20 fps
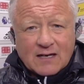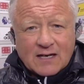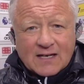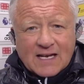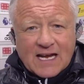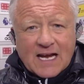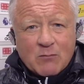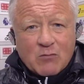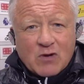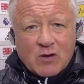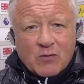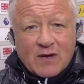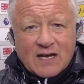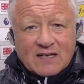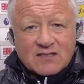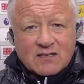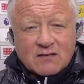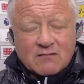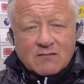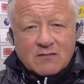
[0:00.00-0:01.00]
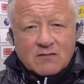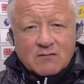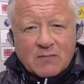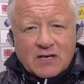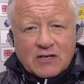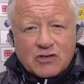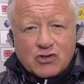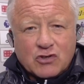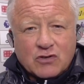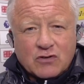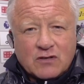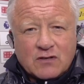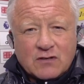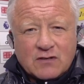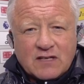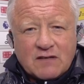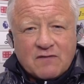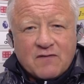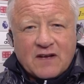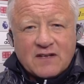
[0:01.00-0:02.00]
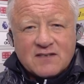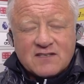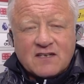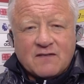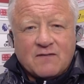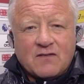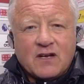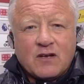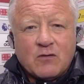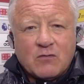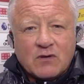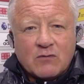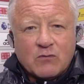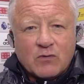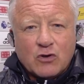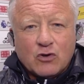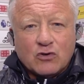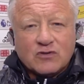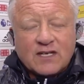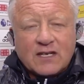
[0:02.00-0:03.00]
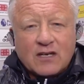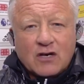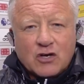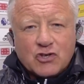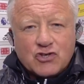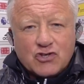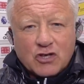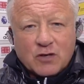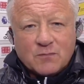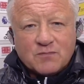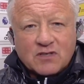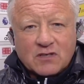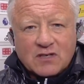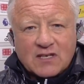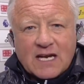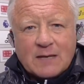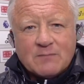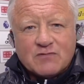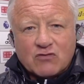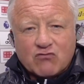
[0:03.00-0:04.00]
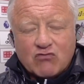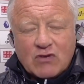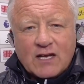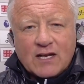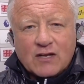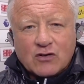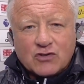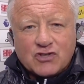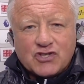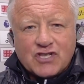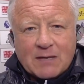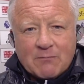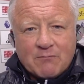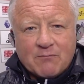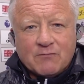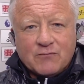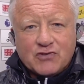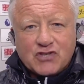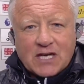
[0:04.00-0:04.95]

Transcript: a game where we had to make sure that defensively we, we all did our jobs and kept a really good shape,